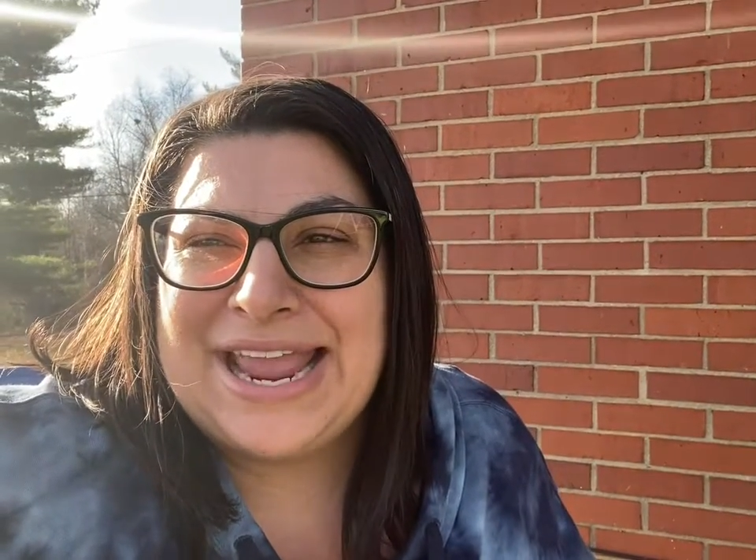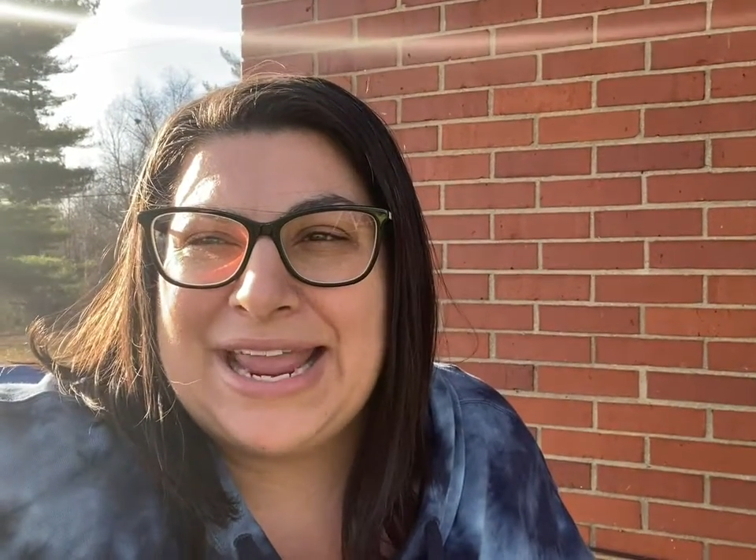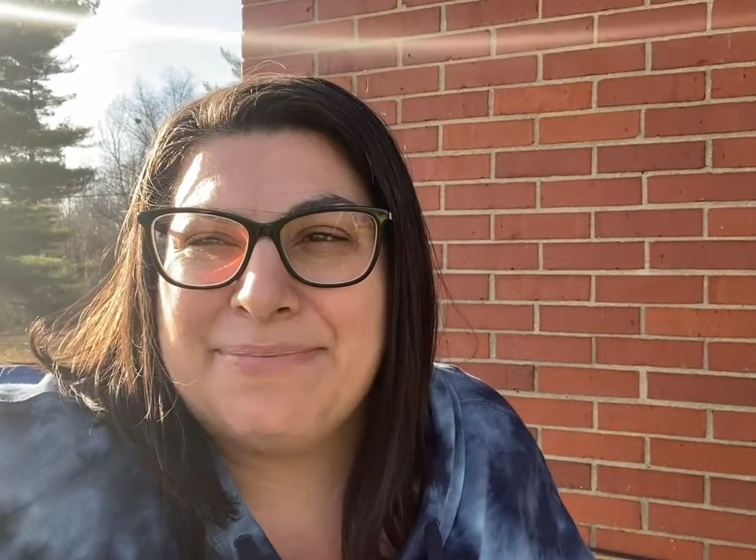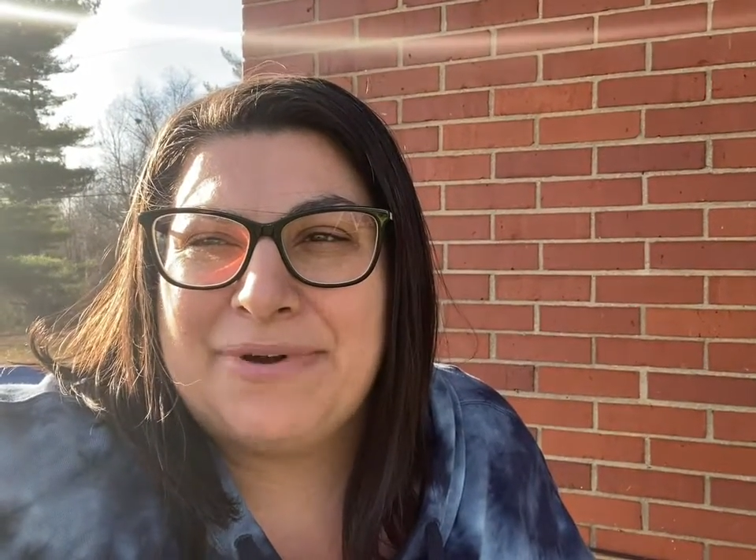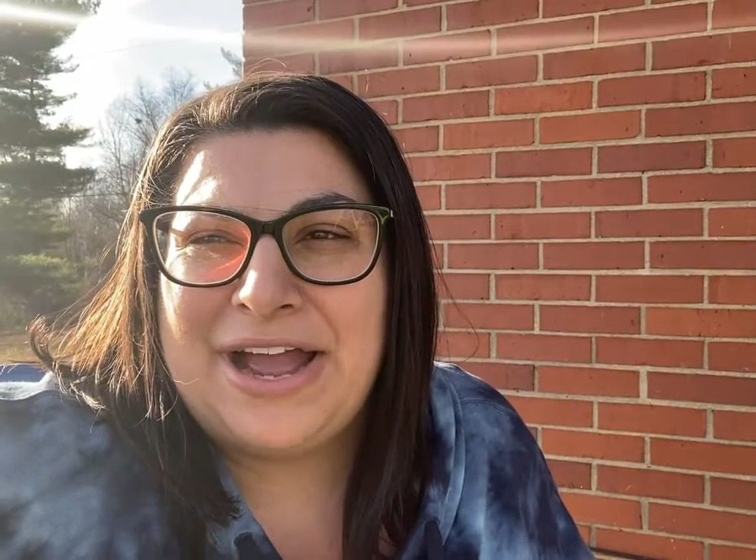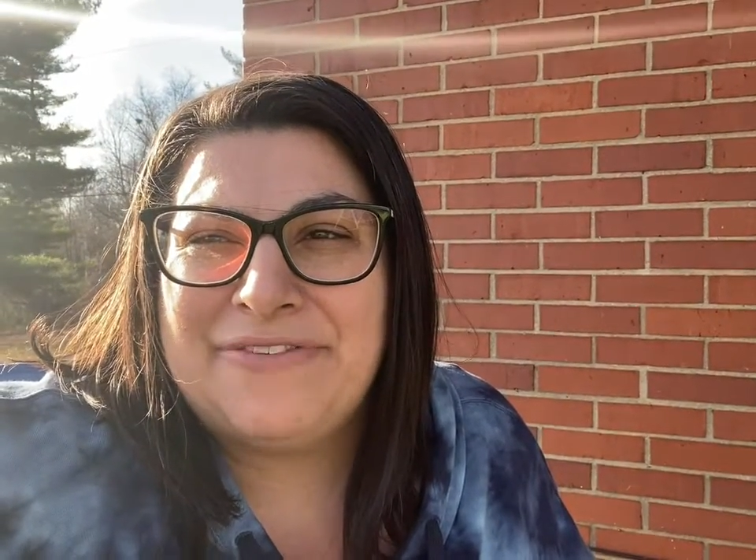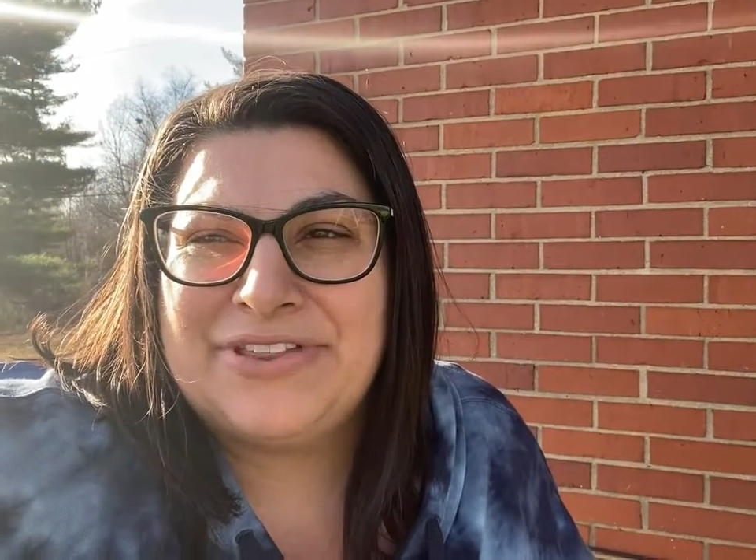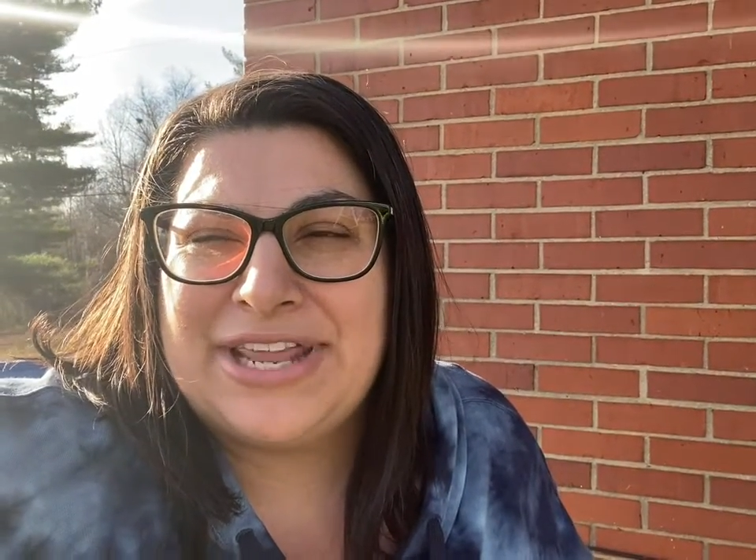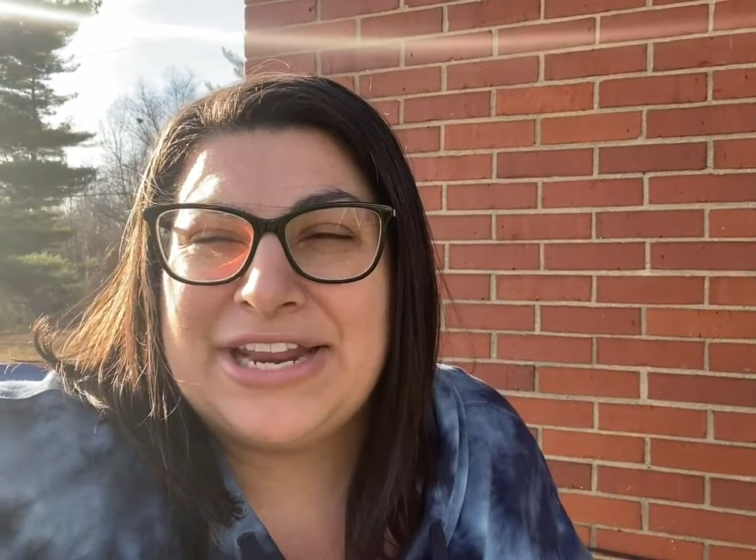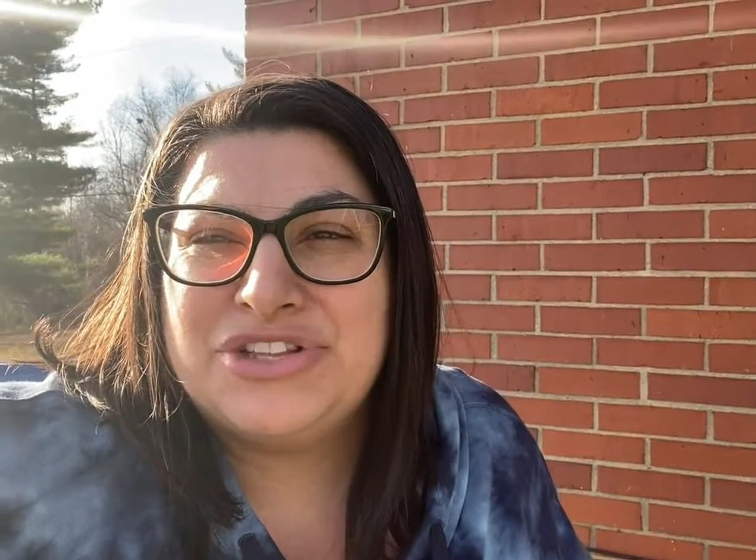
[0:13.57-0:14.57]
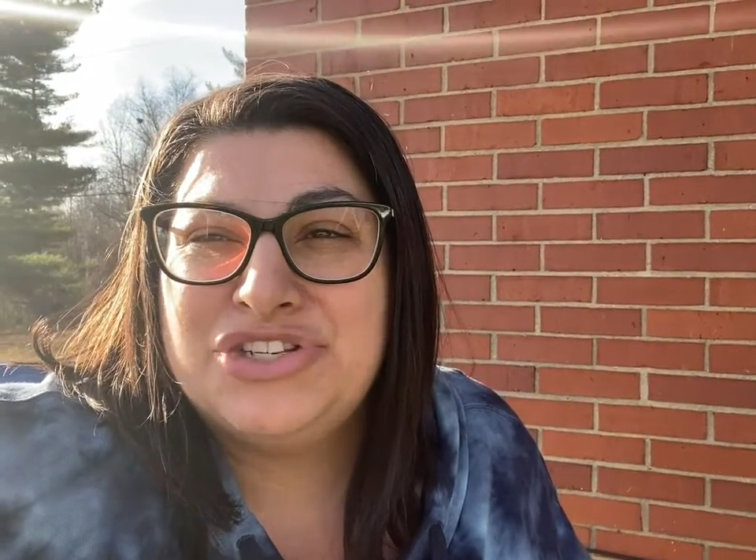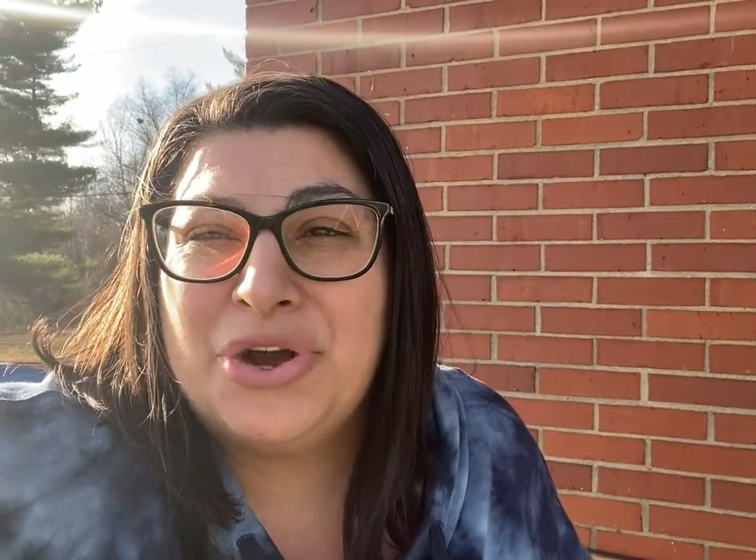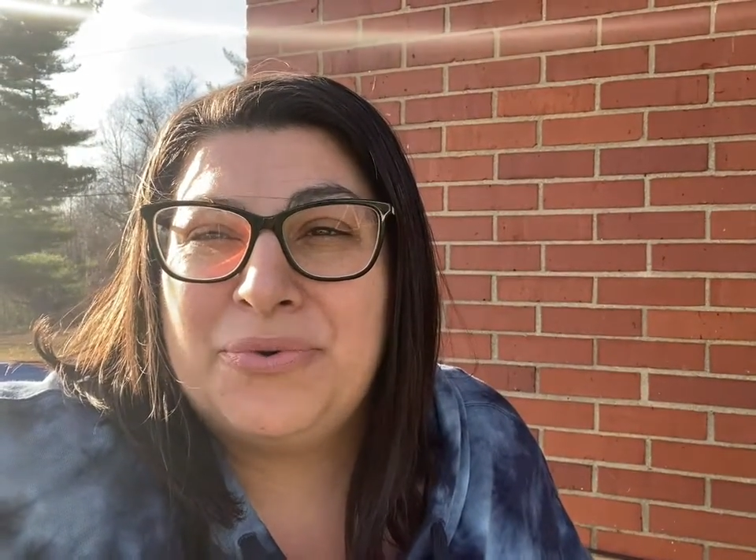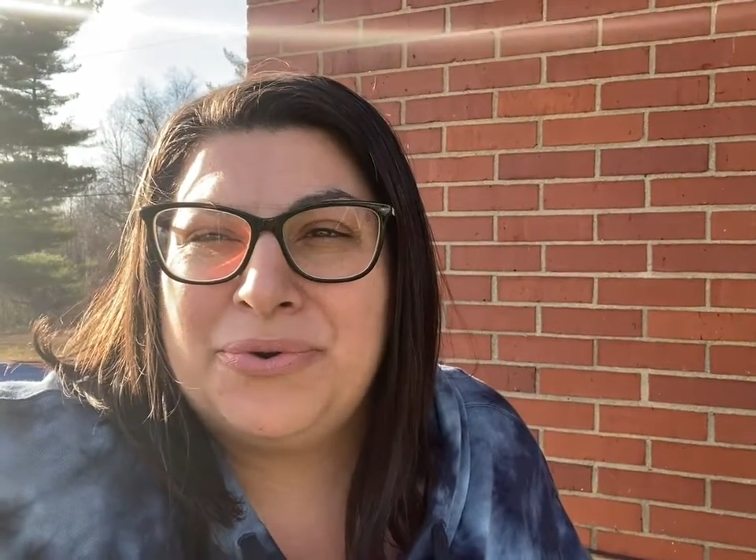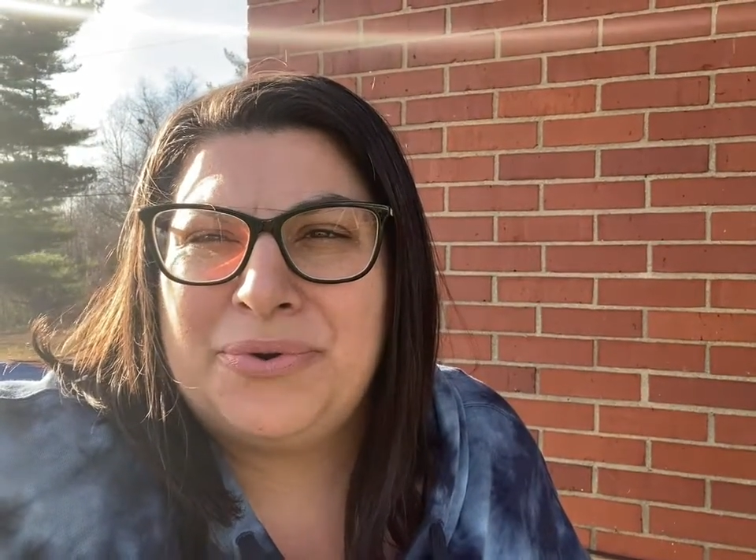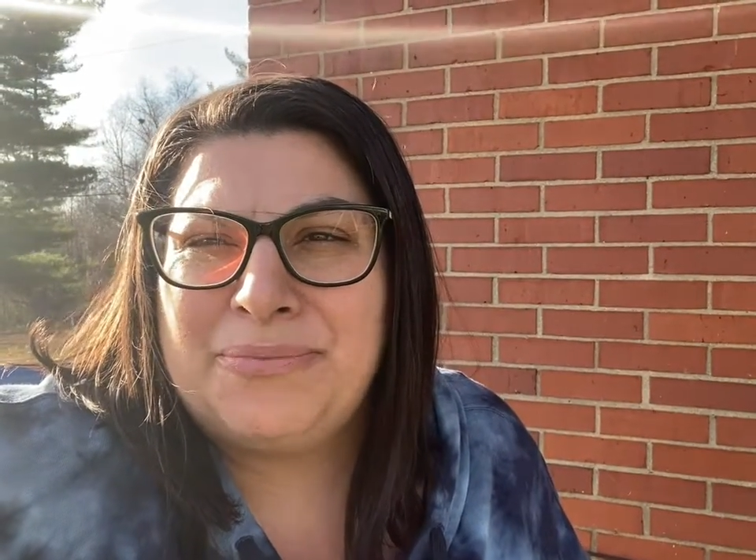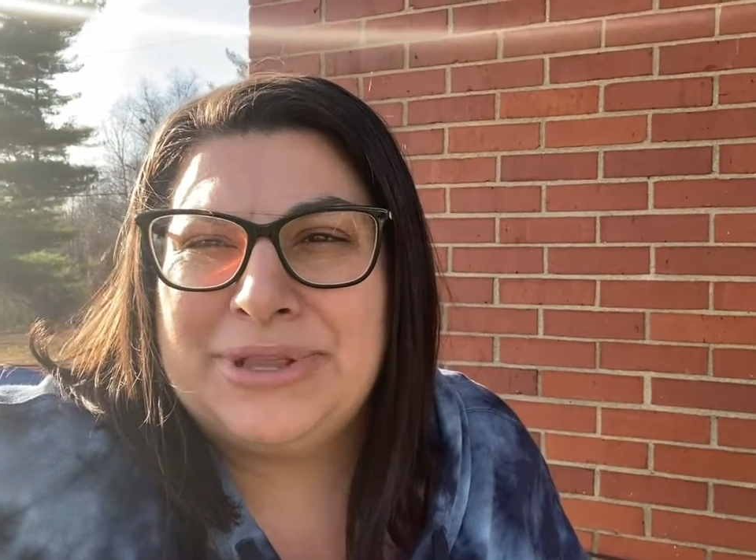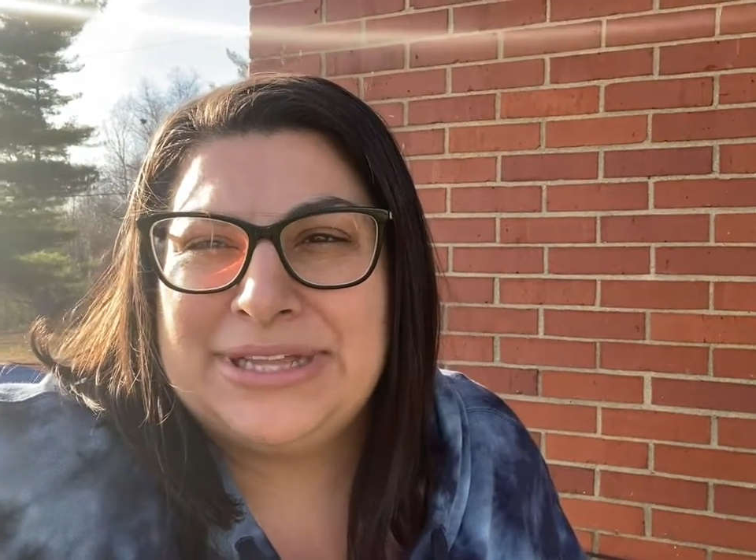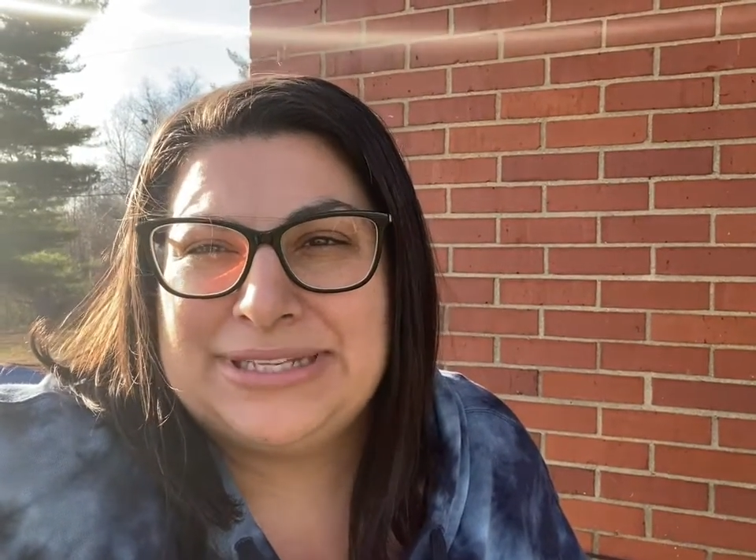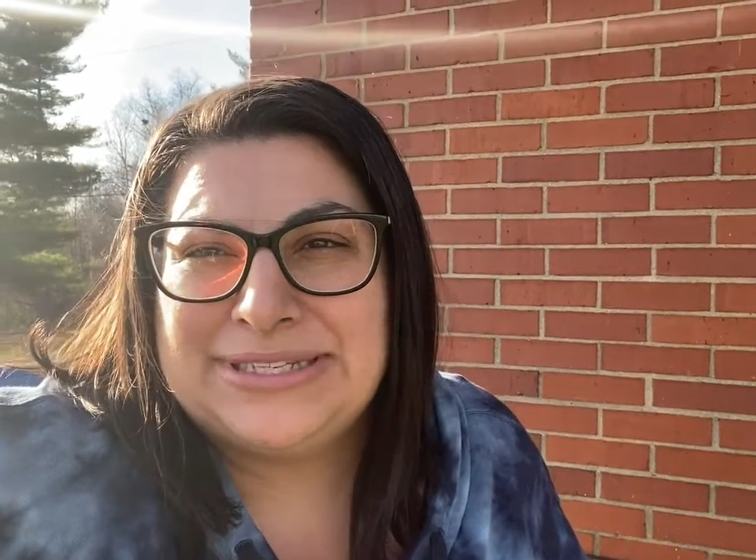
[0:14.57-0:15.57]
a prophet that I don't
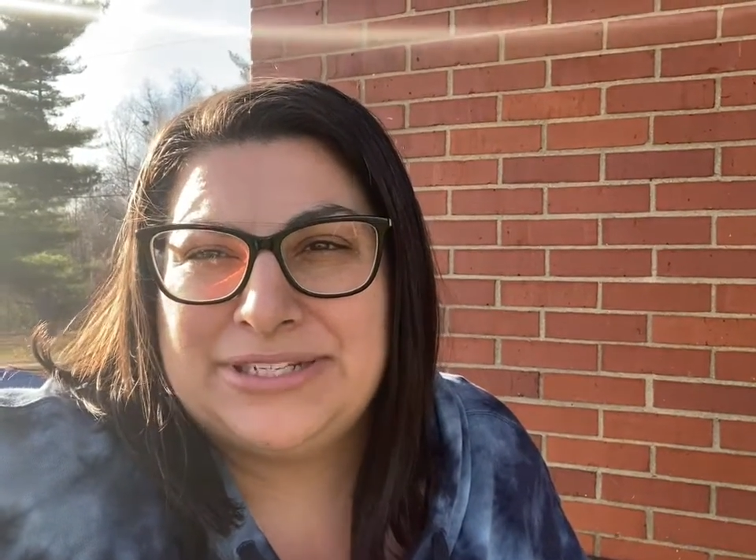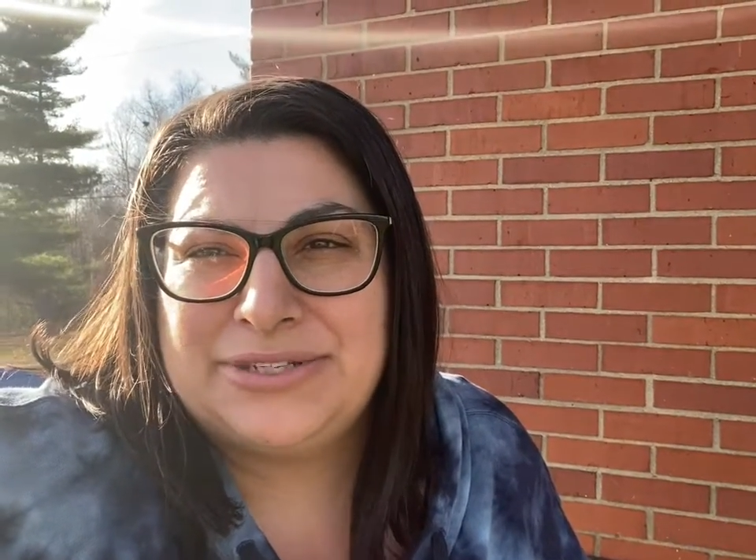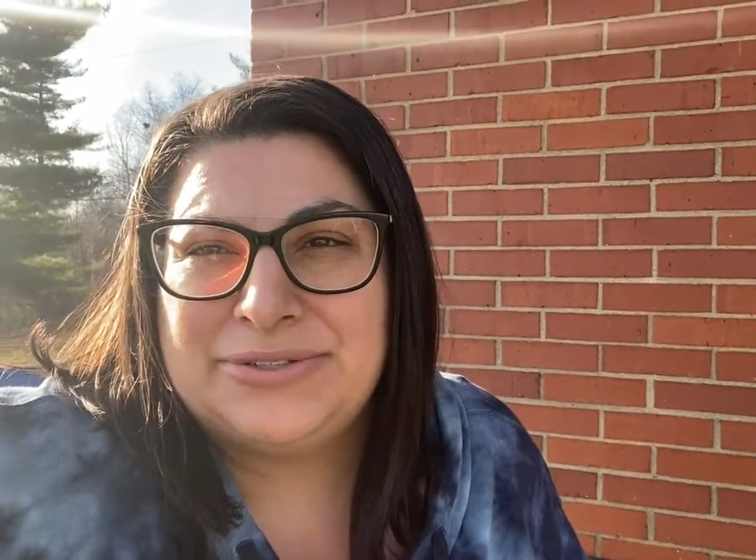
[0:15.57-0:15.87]
normally listen to,